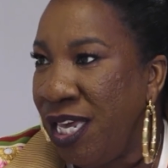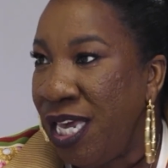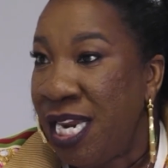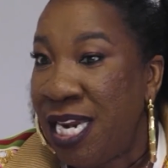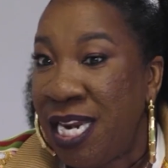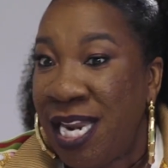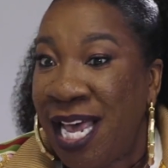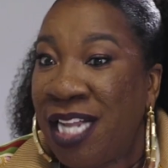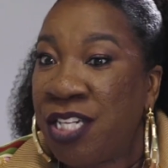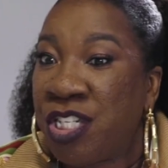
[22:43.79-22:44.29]

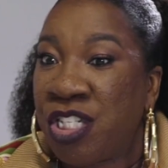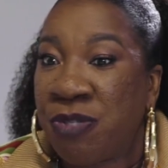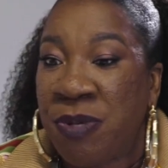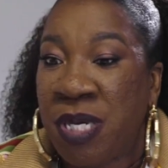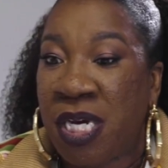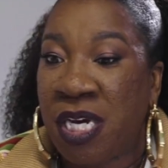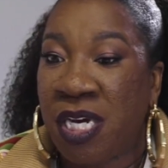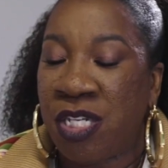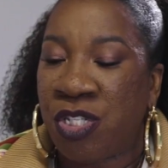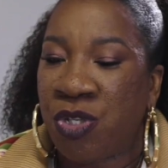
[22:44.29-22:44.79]
And not just
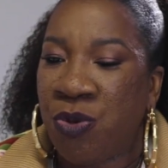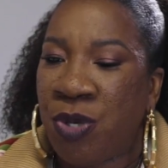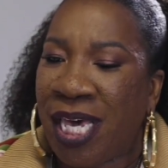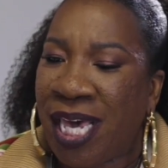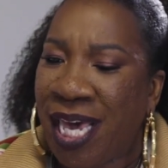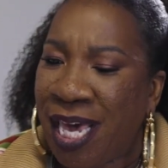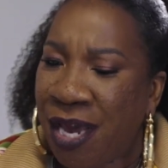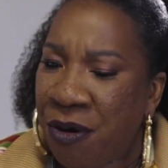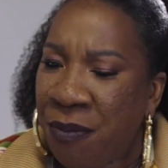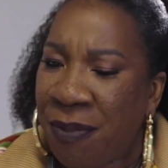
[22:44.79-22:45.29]
because you
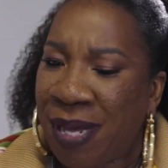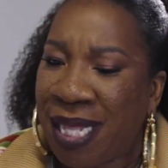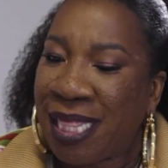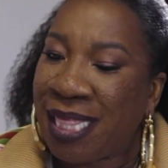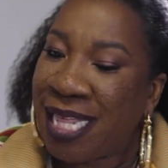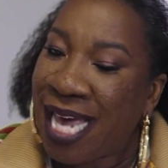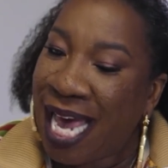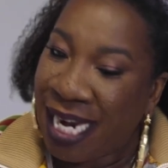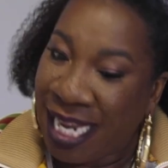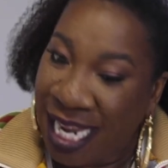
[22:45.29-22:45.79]
care
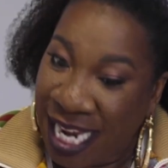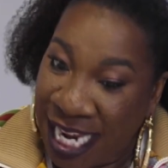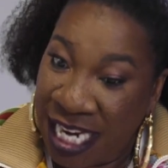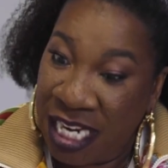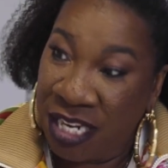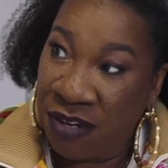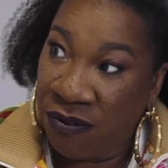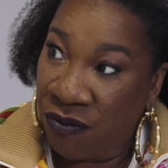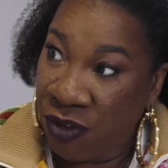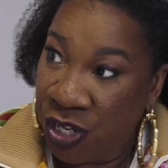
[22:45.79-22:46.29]
about that
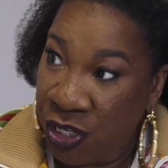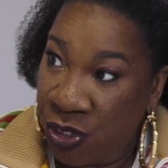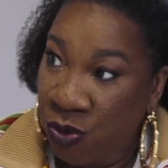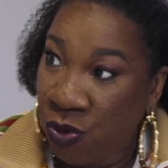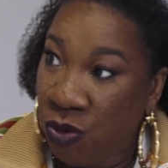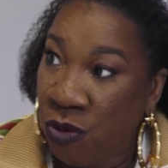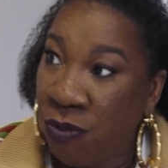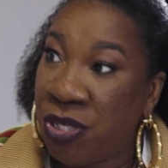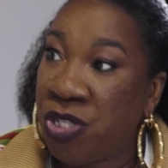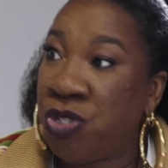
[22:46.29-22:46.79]

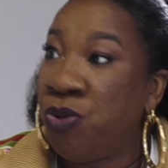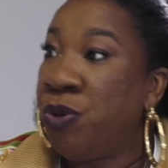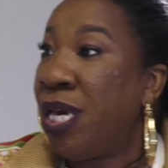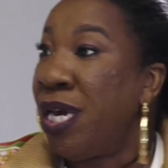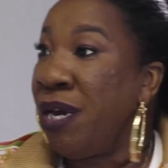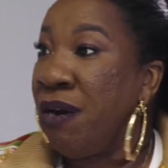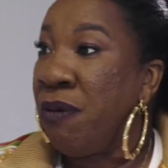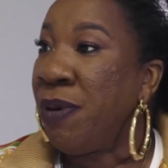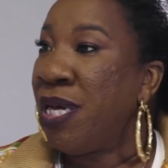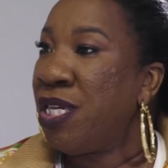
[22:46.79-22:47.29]
individual, but you
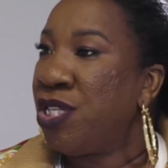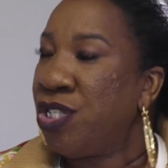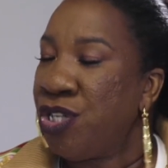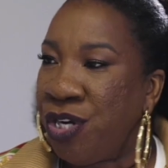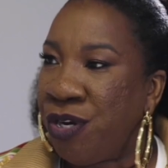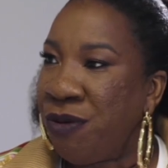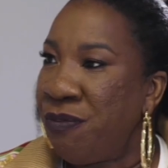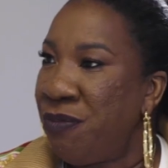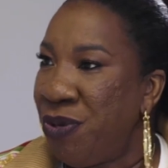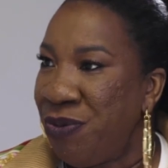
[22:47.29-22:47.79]
care about
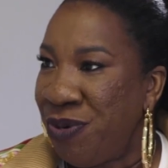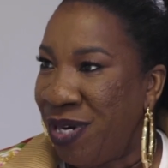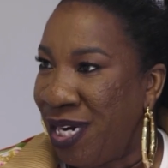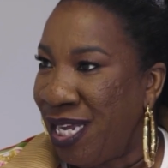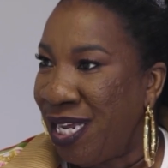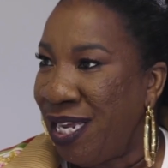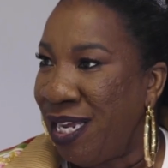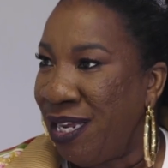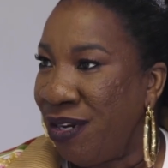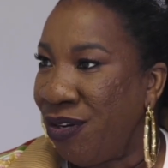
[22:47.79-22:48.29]
your
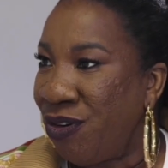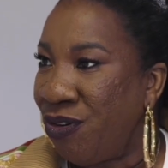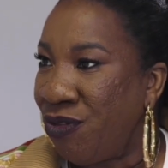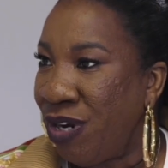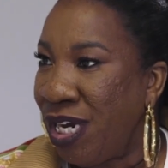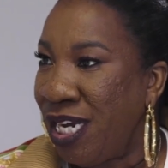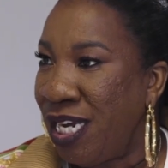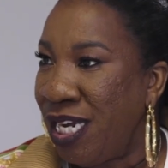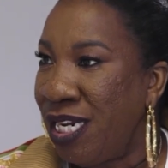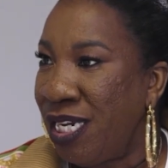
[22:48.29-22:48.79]
community.
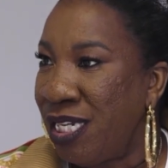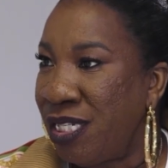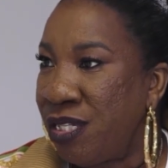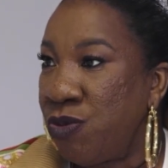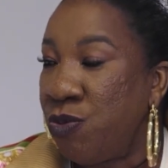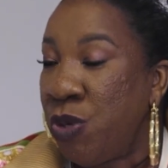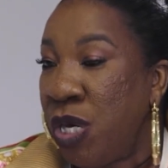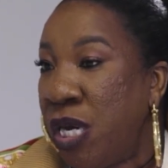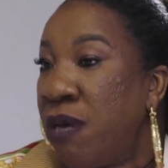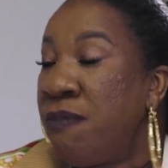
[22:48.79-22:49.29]
Right? This
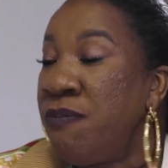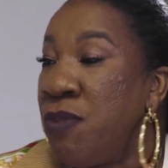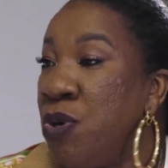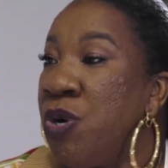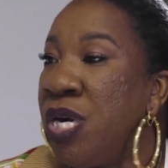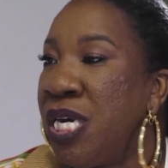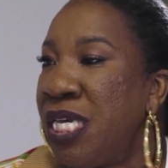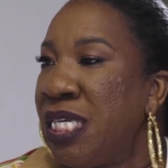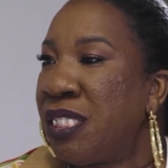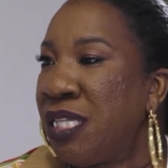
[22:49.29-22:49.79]
is what
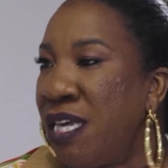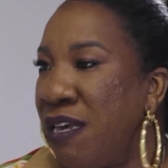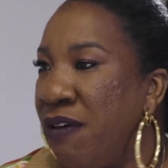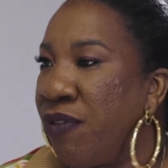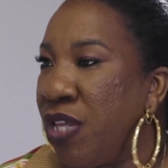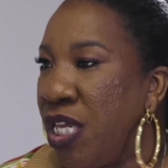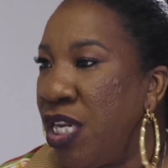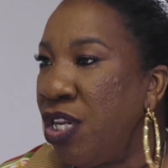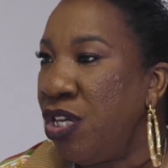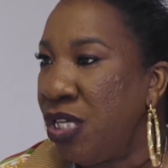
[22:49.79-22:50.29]
community
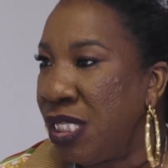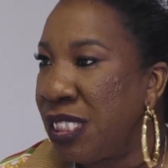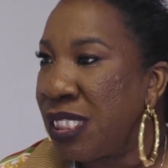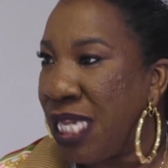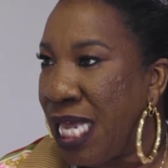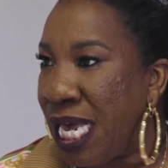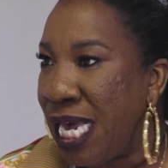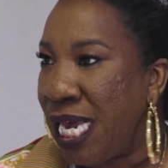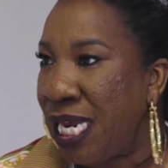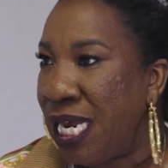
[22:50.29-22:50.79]
safety looks
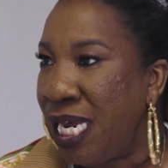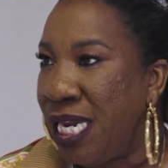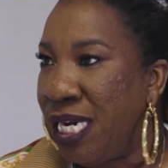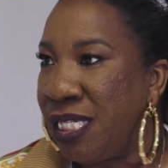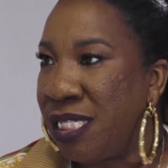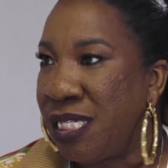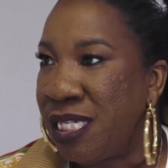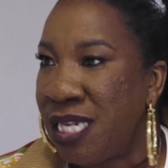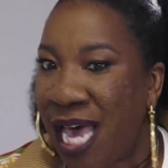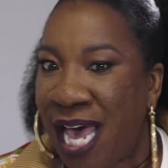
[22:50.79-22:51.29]
like. And
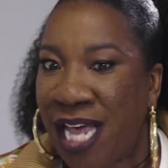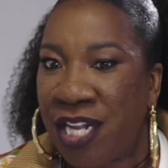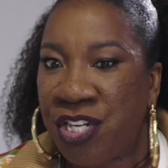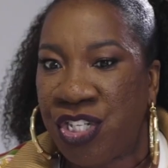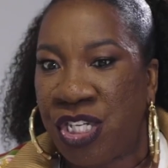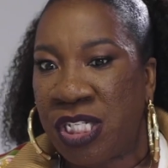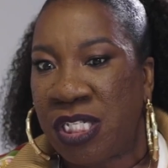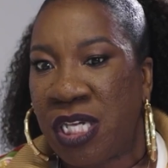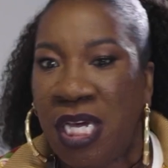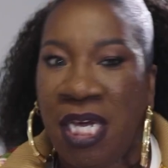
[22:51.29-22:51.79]
it's not
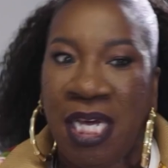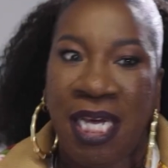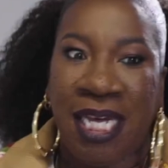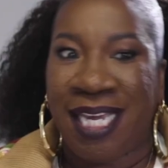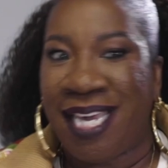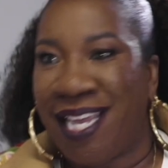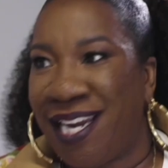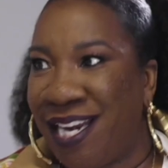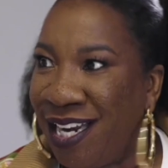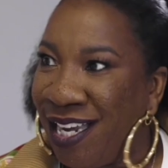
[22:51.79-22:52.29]
just
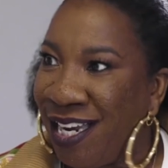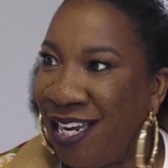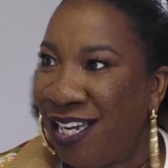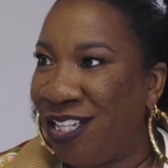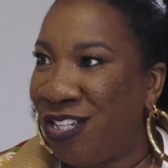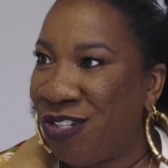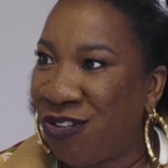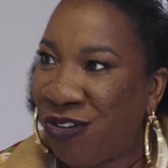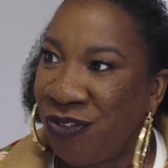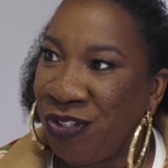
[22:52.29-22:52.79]
getting the
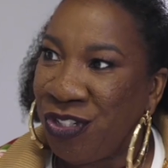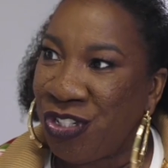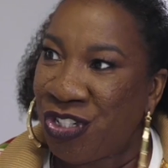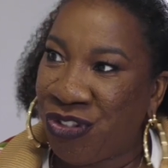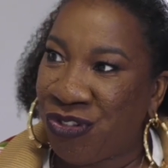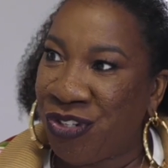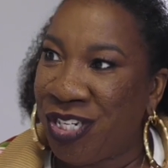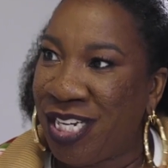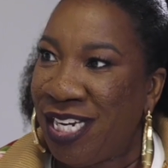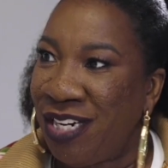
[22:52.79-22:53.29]
guns off the
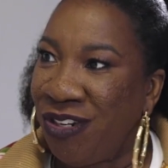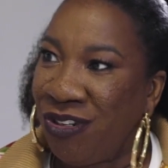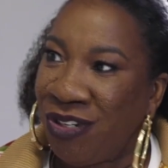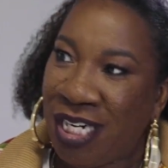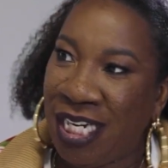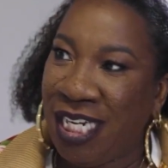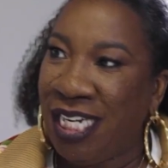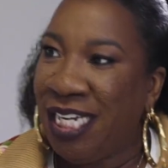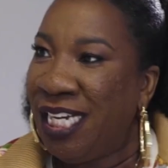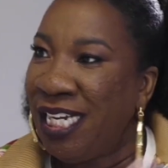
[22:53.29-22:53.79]
street or
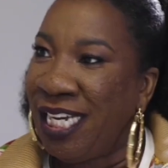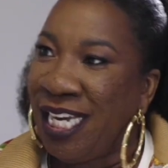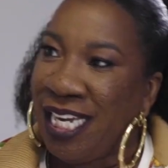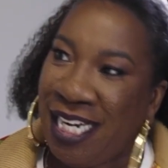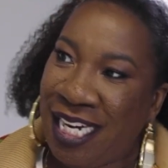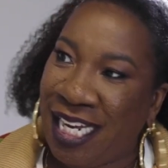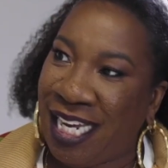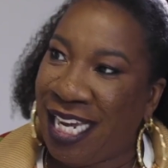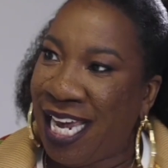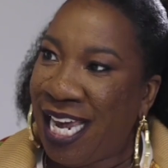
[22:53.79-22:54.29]

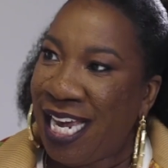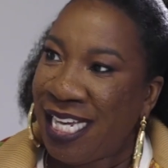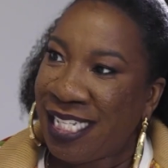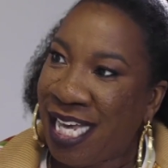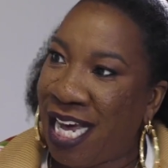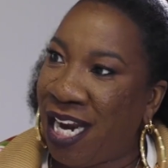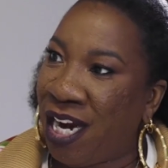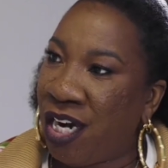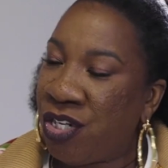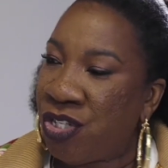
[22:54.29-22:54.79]
getting the gangs
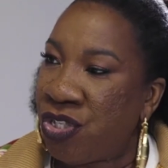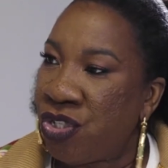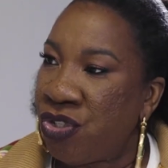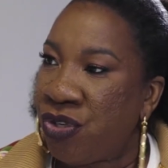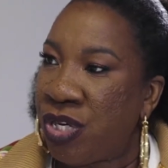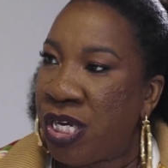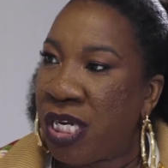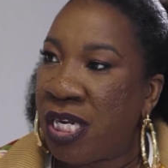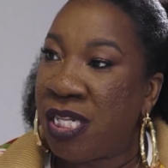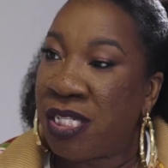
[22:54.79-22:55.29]
out of the
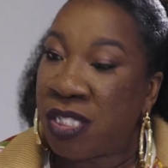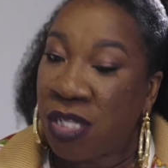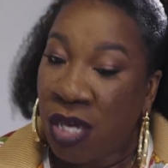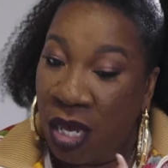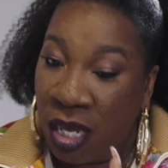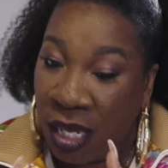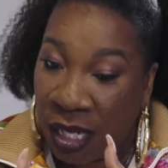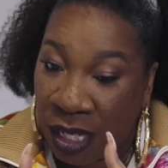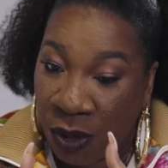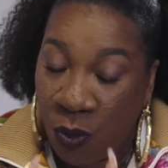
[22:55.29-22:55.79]
street. It's
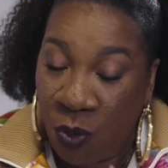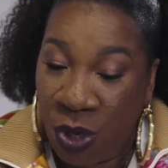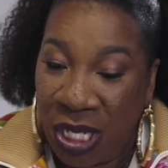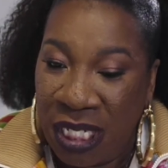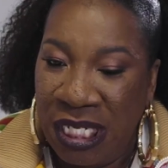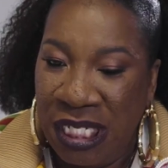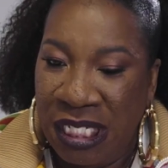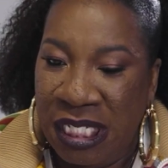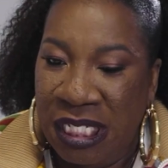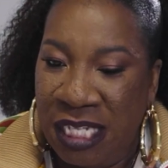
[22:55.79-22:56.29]

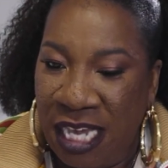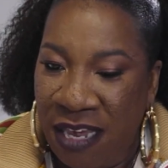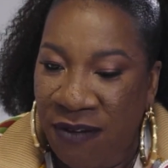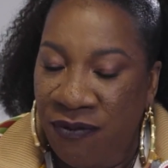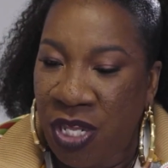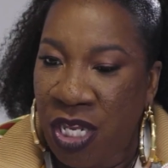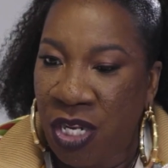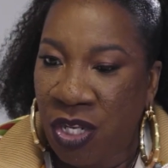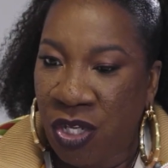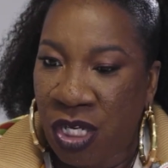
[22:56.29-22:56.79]
what does
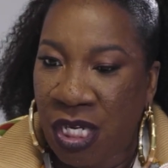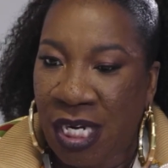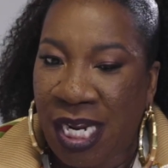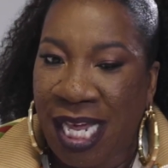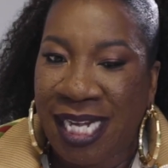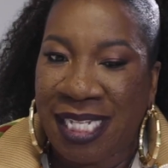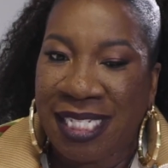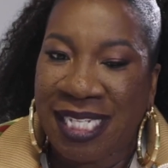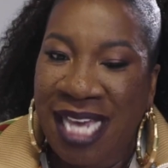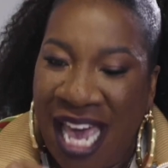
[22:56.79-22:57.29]
safety look
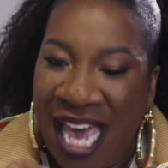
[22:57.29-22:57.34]
like to